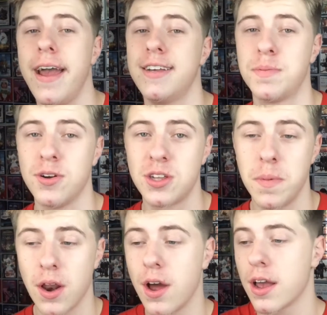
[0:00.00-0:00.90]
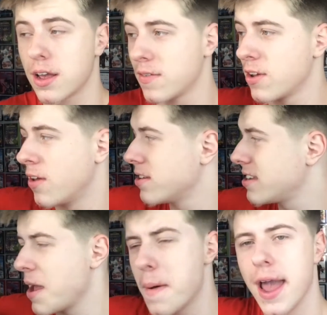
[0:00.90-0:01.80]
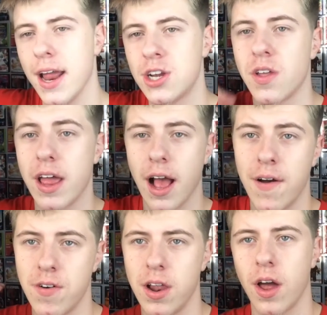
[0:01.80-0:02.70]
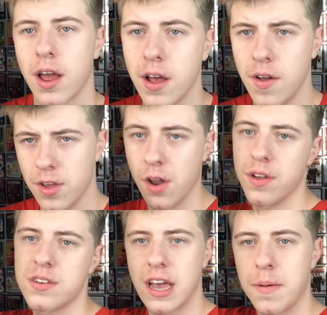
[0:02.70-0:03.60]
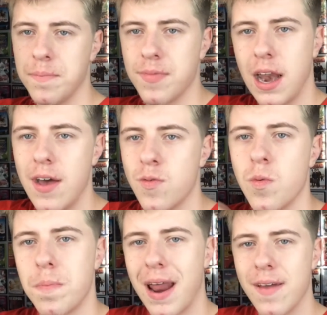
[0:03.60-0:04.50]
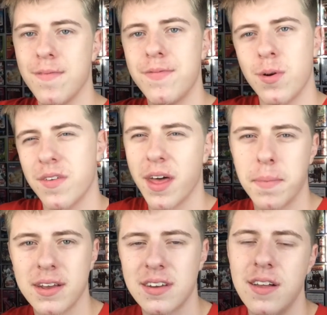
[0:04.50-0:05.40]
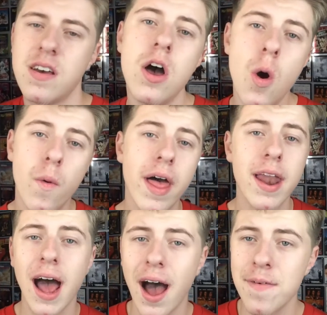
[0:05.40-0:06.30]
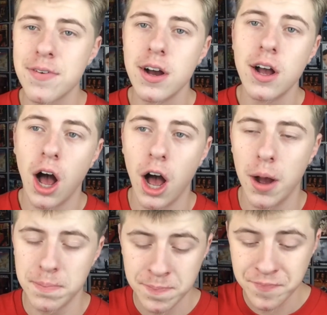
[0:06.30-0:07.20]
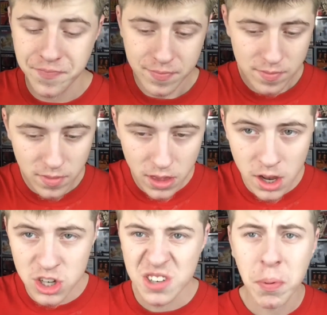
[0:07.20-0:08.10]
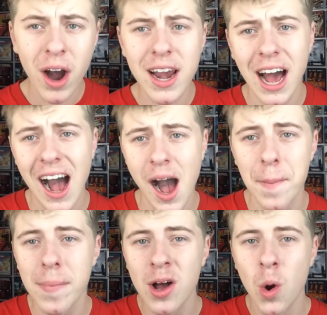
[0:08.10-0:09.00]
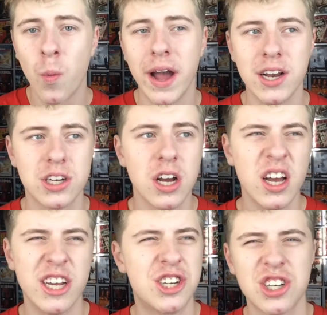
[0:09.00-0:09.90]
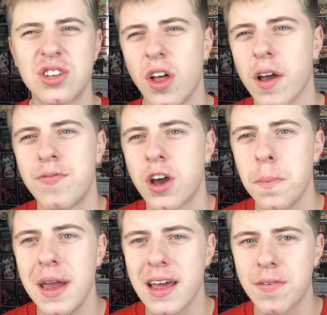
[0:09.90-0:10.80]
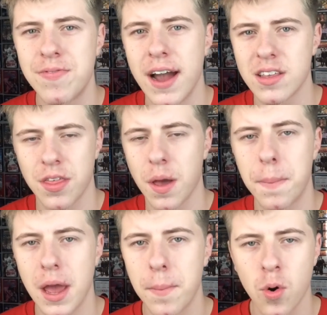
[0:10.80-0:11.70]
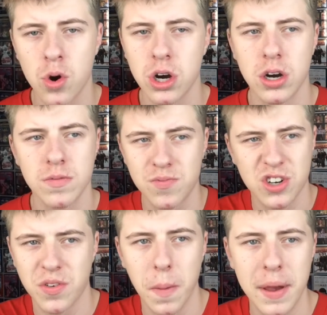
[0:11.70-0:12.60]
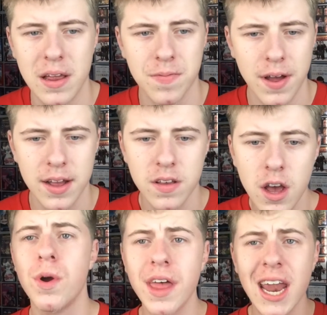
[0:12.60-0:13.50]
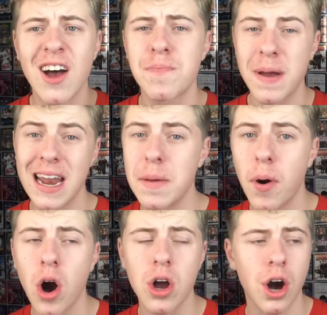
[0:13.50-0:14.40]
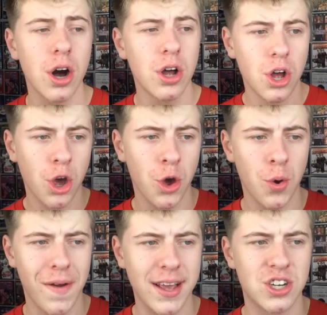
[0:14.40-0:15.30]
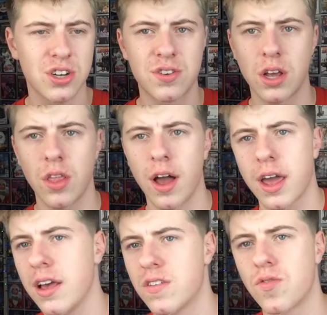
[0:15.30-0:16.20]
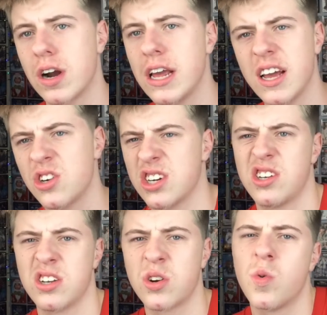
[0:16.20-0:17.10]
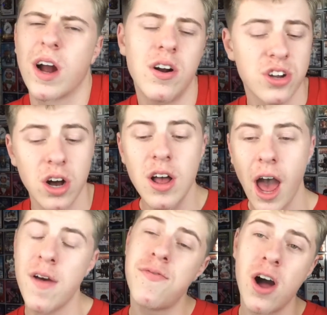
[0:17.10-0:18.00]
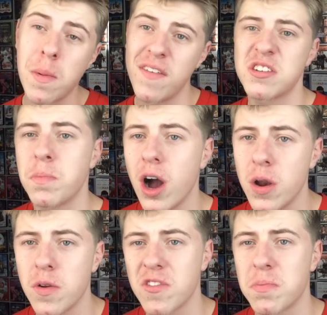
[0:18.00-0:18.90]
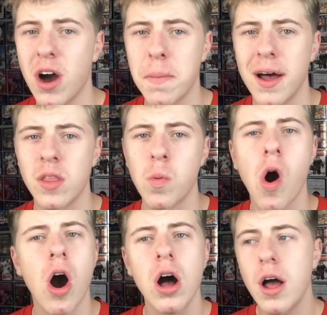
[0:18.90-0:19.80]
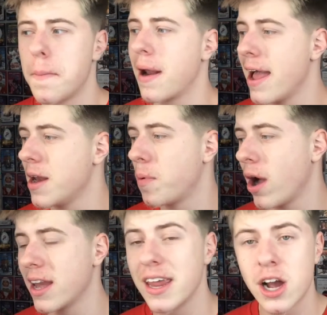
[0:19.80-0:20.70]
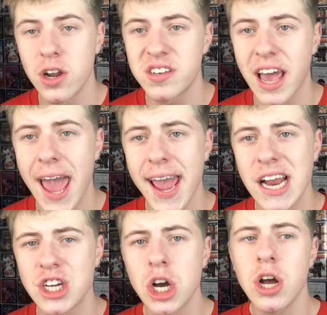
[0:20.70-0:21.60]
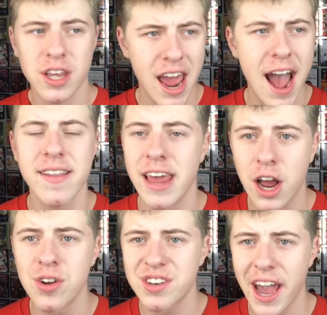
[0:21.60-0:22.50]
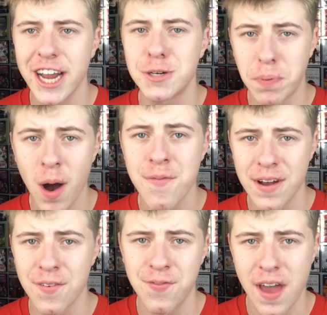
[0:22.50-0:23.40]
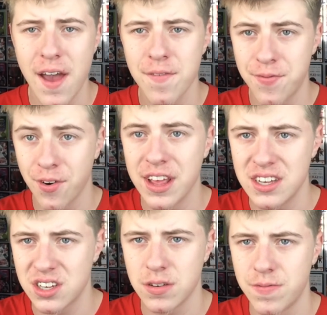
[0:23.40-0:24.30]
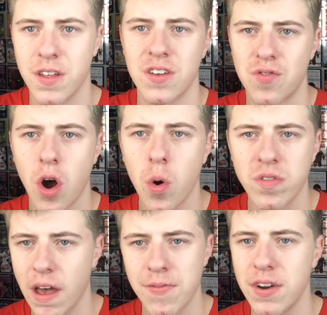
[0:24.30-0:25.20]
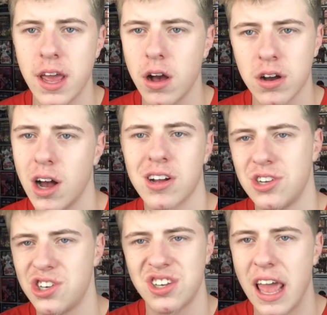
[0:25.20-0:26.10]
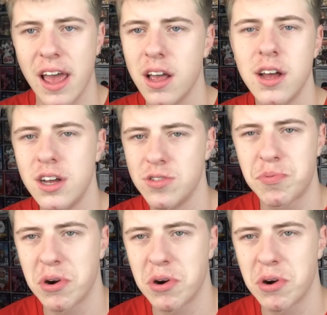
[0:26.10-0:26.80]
is supposed to be like, the same age, so they have it like, the same level playing field, if that makes sense. We then have Spider-Ham, which is just like for comedic effect. I think Peter Parker, comedic effect. We then have Penny Parker, who is just like, it's a really interesting and cool character. And then finally we have Spider-Man Noir, played by Nicolas Cage. Yeah, Nicolas Cage, perfect fit for this role, definitely. I can just see it. It's